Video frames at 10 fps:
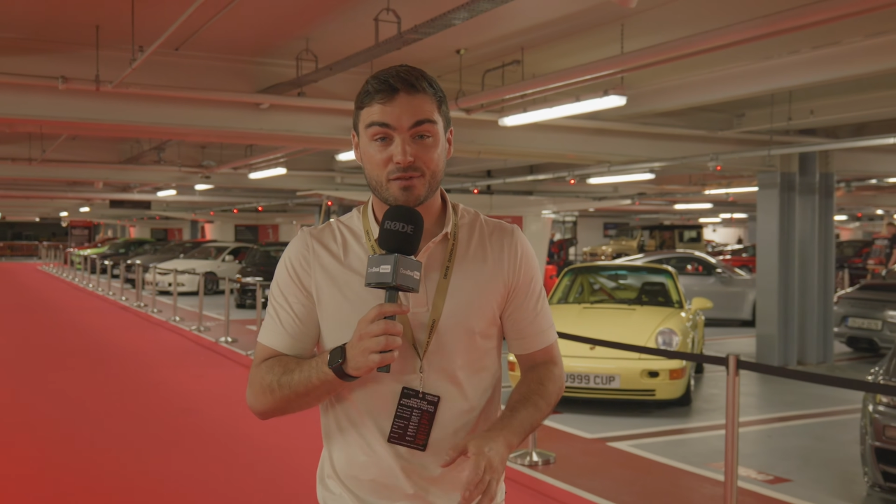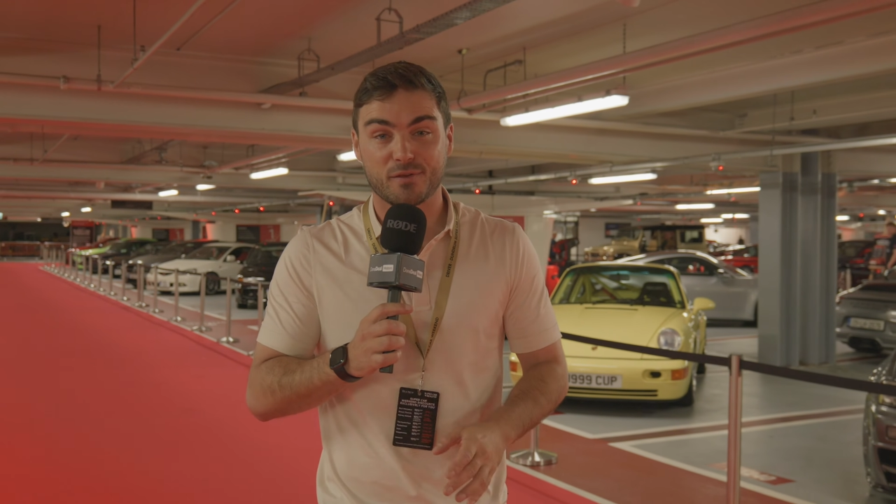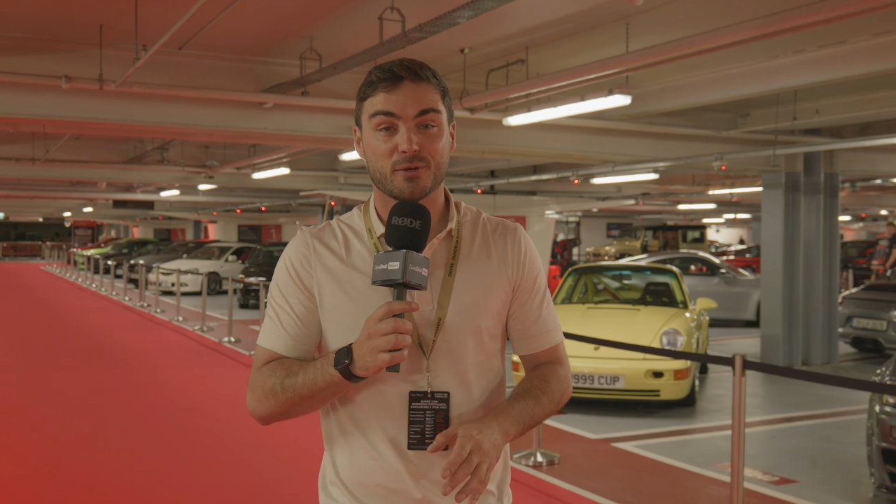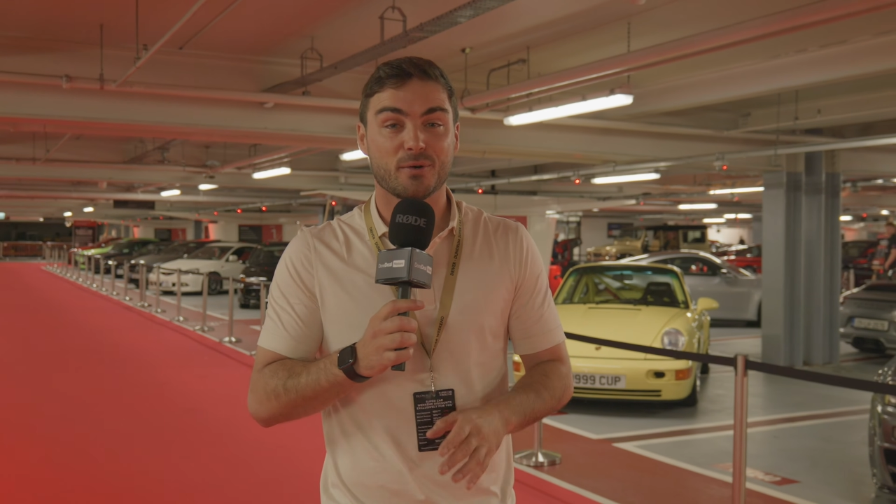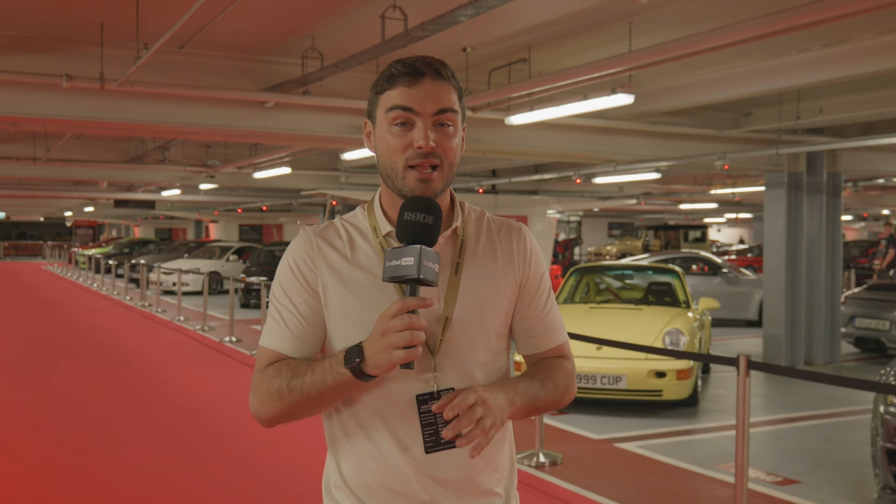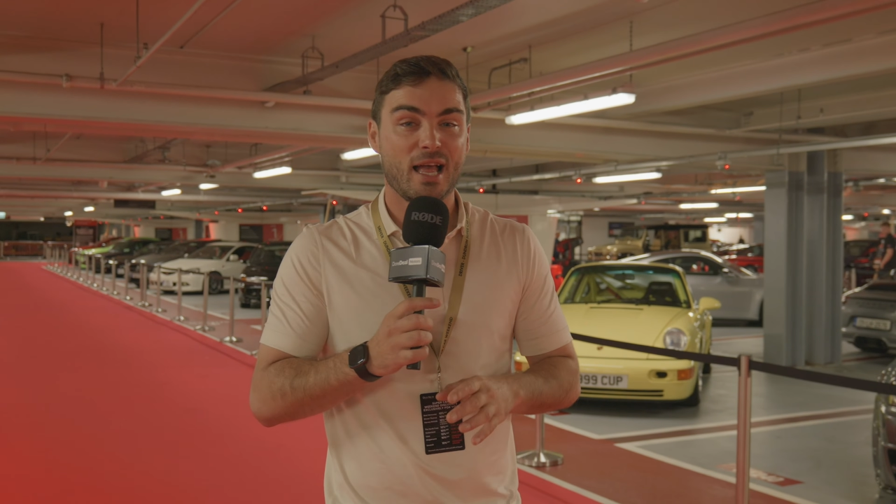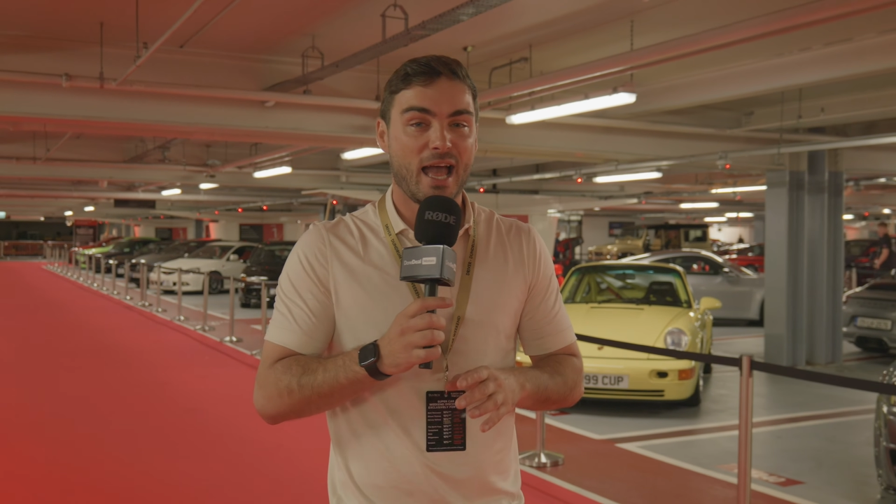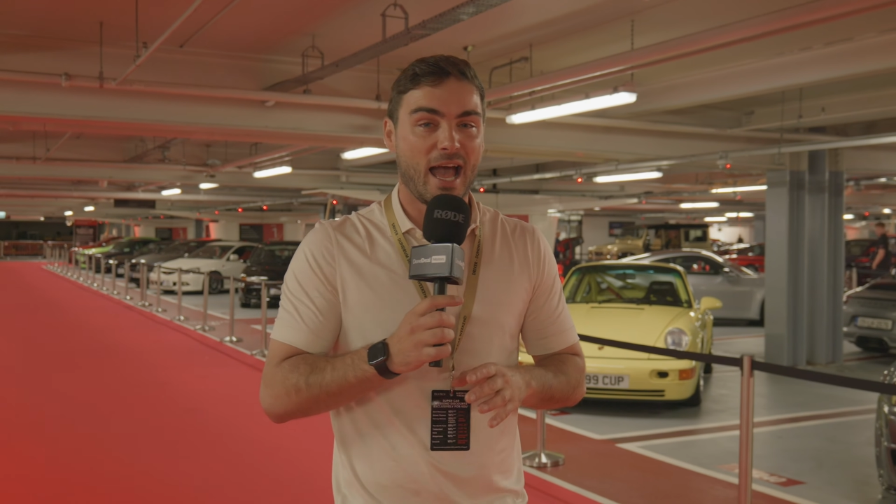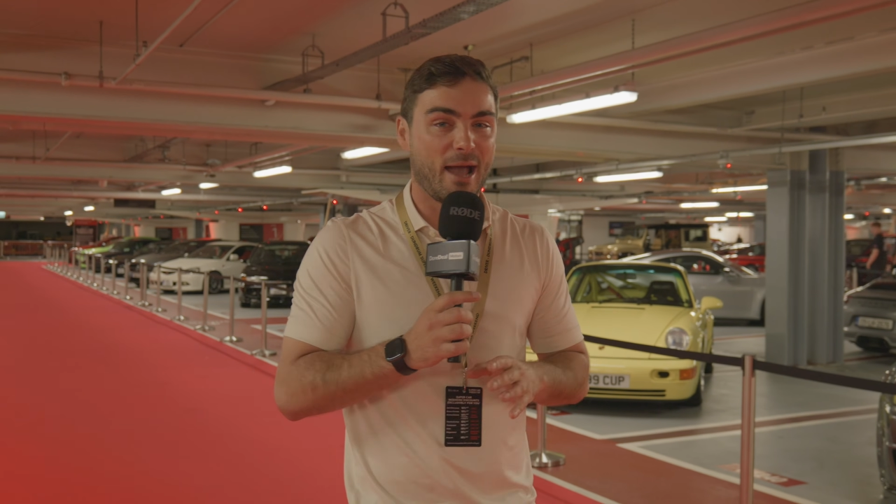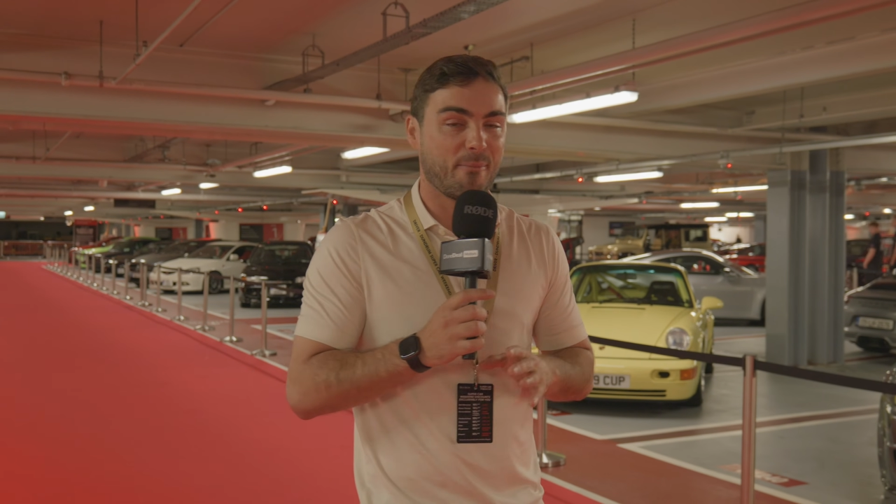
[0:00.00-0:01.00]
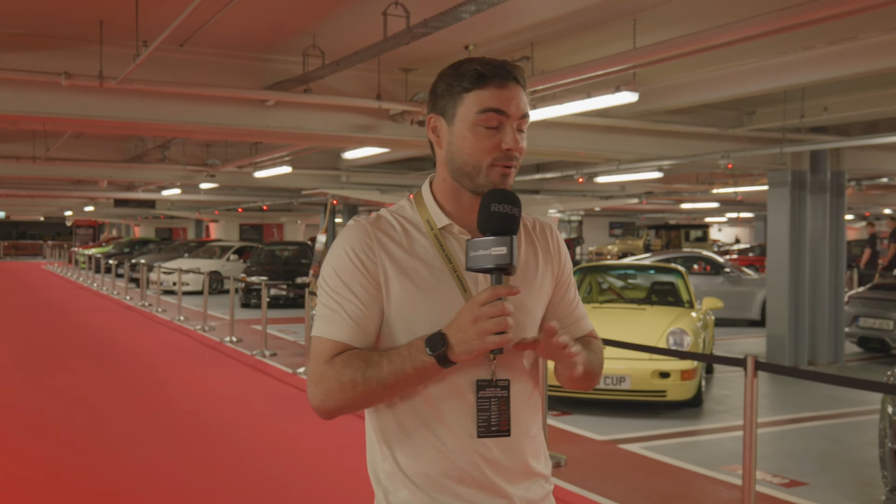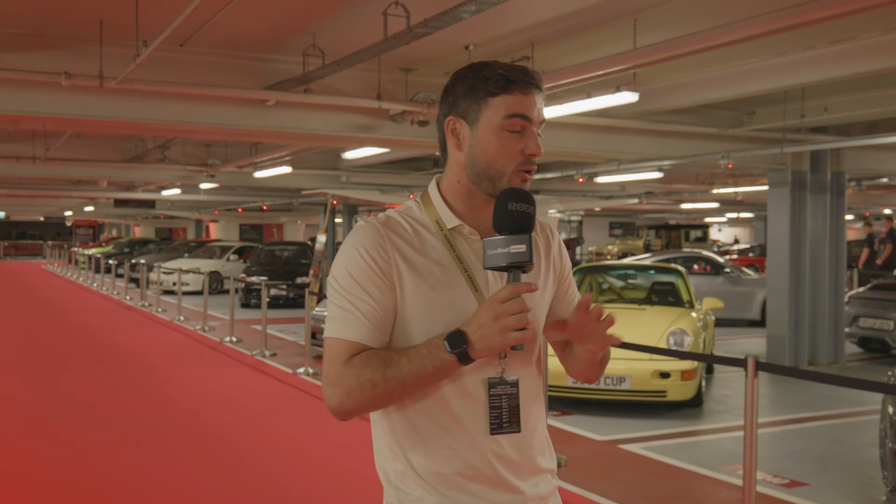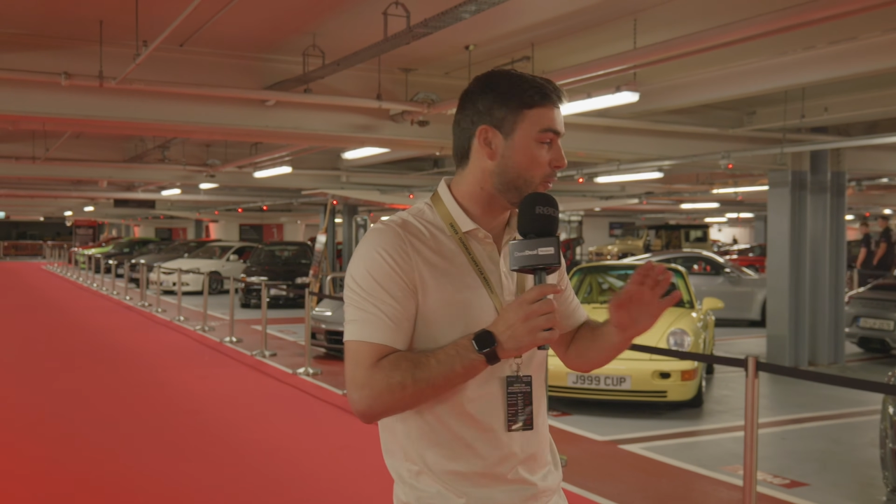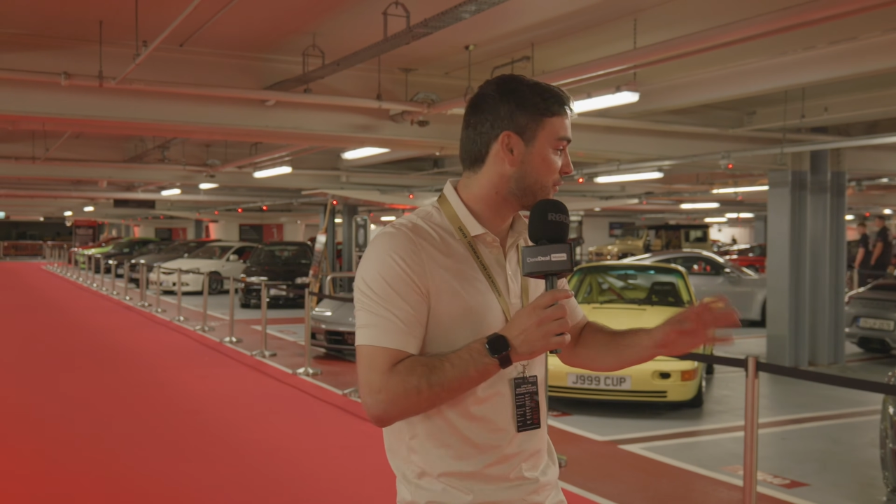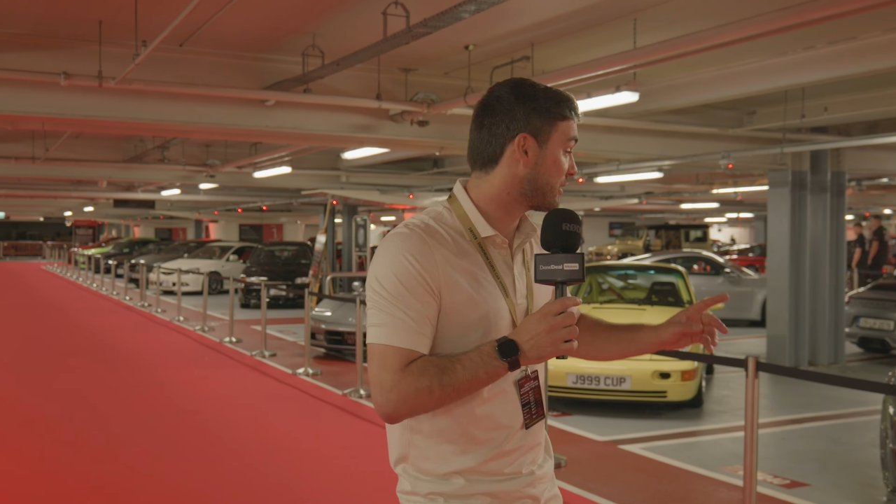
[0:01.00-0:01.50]
fuel,
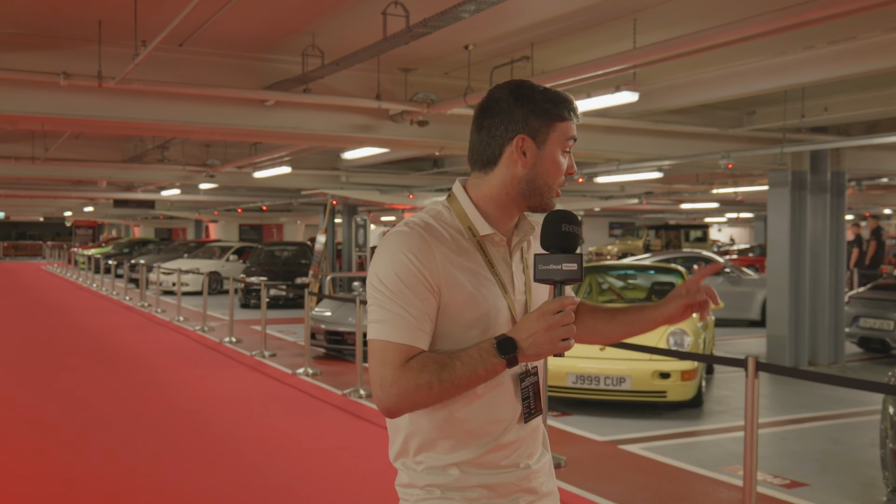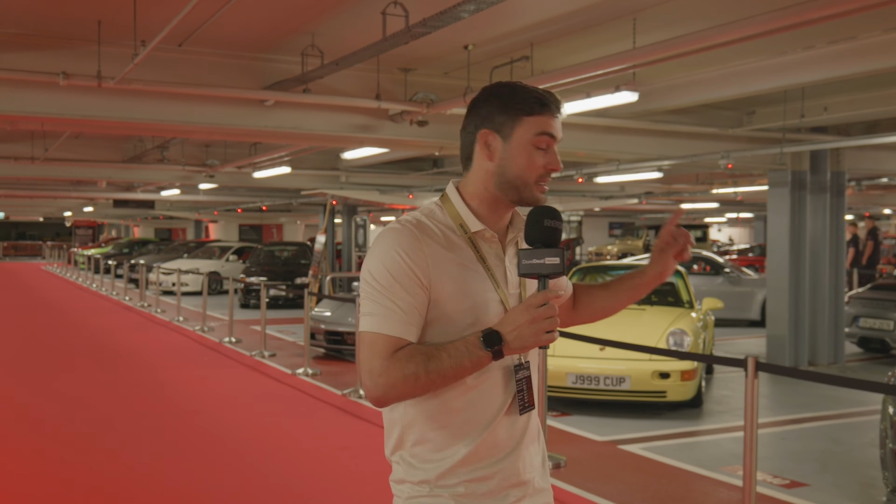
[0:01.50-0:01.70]
gorgeous car. It